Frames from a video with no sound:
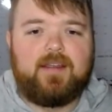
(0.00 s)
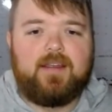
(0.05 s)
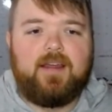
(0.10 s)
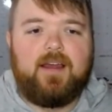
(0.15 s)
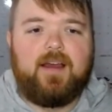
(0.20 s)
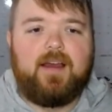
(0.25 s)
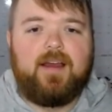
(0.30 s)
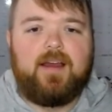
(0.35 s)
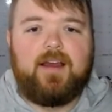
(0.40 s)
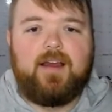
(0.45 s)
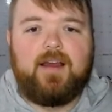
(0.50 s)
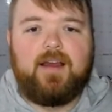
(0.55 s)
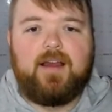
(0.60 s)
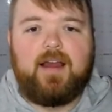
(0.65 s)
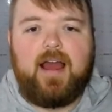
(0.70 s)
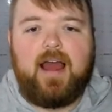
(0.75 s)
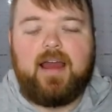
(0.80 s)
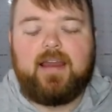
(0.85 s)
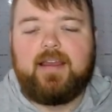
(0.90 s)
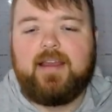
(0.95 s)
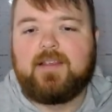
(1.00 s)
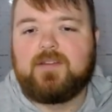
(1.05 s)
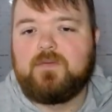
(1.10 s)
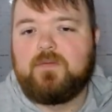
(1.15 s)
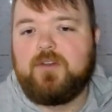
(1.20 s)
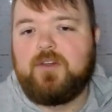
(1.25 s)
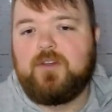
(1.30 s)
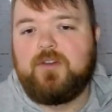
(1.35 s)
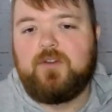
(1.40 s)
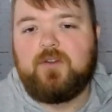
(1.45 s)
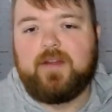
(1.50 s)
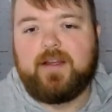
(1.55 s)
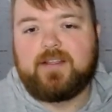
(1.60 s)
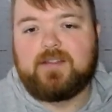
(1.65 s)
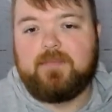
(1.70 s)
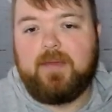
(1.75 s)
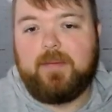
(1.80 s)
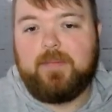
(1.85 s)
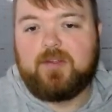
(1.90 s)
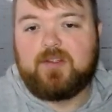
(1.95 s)
I guess when you do like
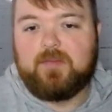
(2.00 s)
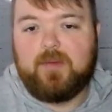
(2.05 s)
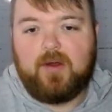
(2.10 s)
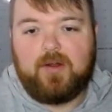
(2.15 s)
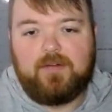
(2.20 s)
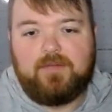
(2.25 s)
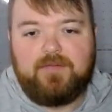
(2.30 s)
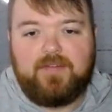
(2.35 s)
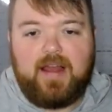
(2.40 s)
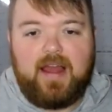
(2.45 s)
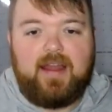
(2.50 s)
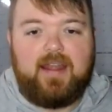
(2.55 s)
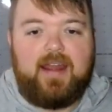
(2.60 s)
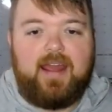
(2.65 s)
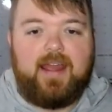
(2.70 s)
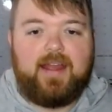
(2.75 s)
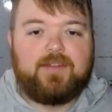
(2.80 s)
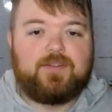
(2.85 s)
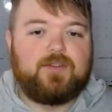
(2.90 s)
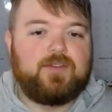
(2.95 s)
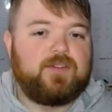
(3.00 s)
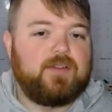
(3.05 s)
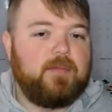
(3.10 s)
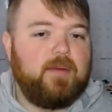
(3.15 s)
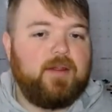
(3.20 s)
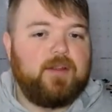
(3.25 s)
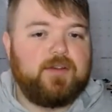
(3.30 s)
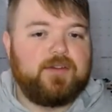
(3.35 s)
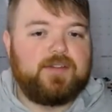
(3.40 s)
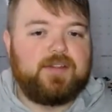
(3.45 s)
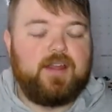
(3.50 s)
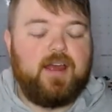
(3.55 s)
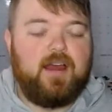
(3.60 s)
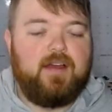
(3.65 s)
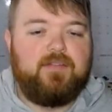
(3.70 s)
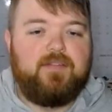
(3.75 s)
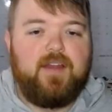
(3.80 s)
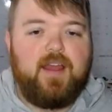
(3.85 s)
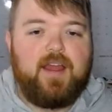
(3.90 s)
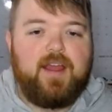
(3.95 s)
maybe some owner finance or some other
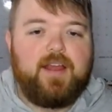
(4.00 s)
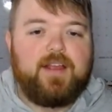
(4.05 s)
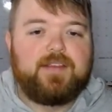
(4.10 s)
stuff,